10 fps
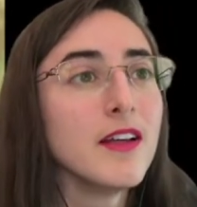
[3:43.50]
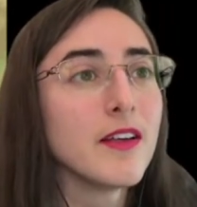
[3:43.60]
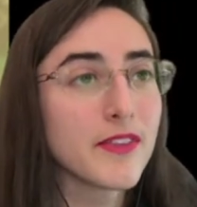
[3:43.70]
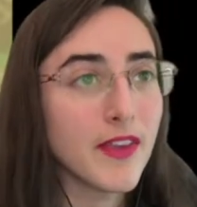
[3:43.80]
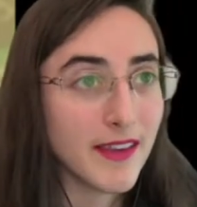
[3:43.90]

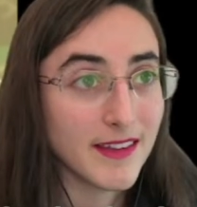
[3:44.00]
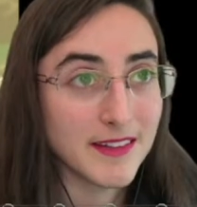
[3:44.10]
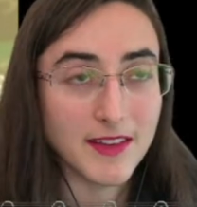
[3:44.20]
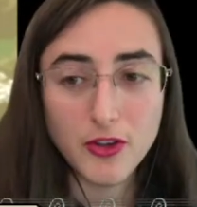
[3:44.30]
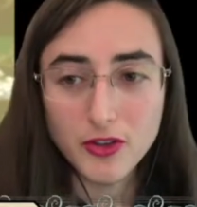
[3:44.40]

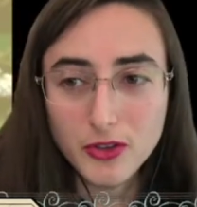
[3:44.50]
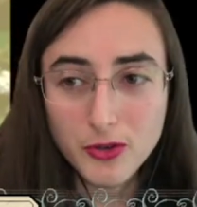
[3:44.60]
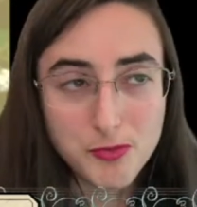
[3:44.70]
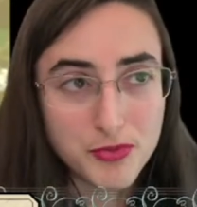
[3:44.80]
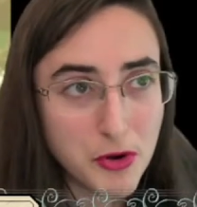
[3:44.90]
Second,
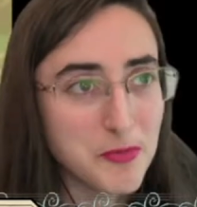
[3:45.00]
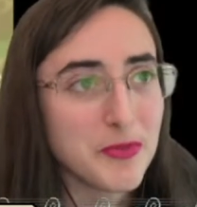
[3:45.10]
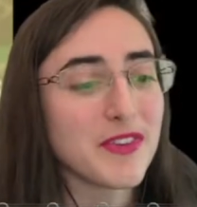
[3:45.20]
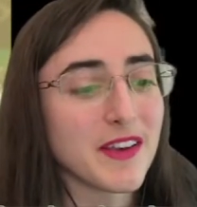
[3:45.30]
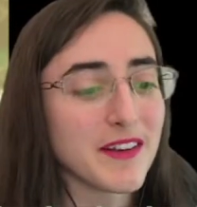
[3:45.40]

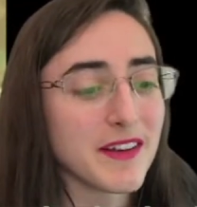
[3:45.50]
Euproops.